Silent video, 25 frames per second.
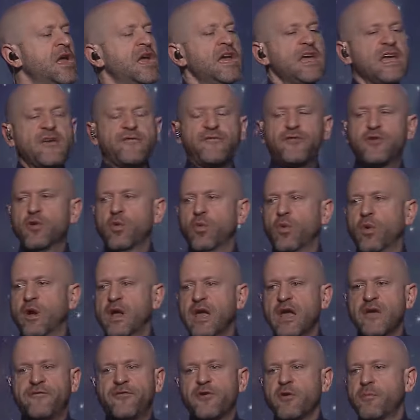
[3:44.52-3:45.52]
If
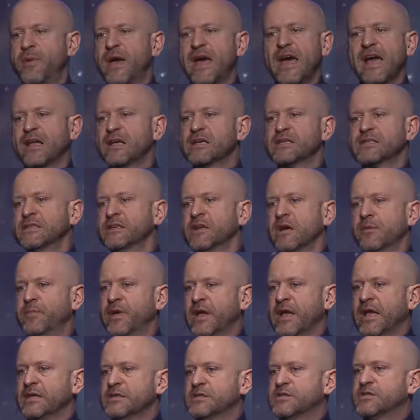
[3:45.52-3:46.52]
your back isn't up
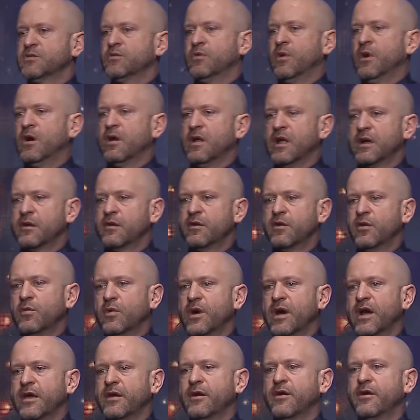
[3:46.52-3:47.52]
against the wall, I don't know
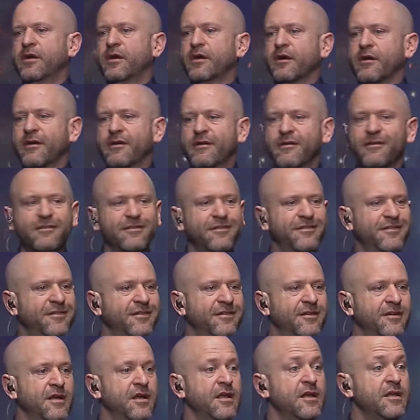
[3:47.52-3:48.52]
why you're here.
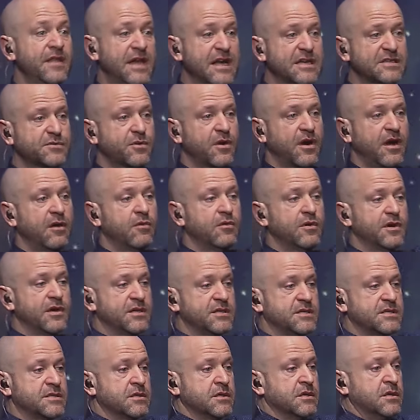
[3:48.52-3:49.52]
That's where I
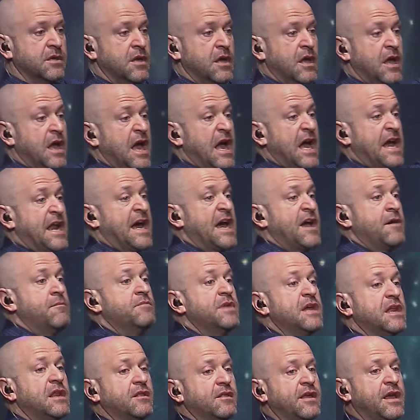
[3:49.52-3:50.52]
was. And I
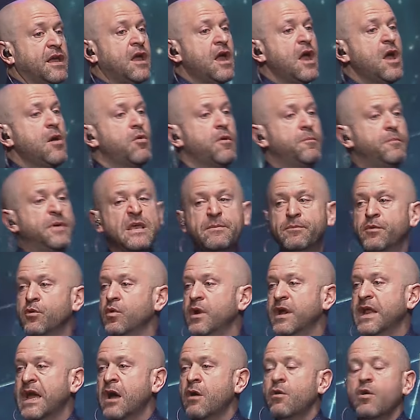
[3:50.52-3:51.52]
immediately, when people
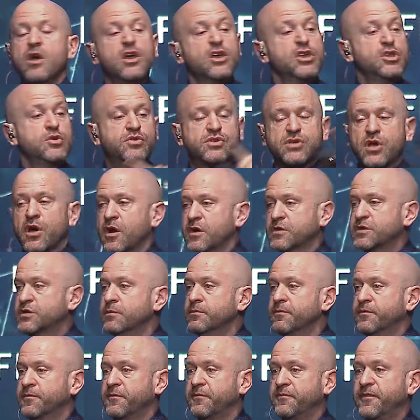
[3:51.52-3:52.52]
went out, you talk to
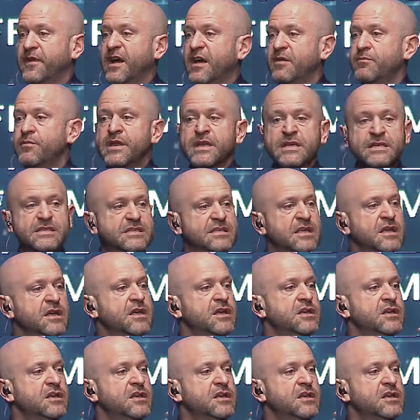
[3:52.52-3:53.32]
them for 5 minutes,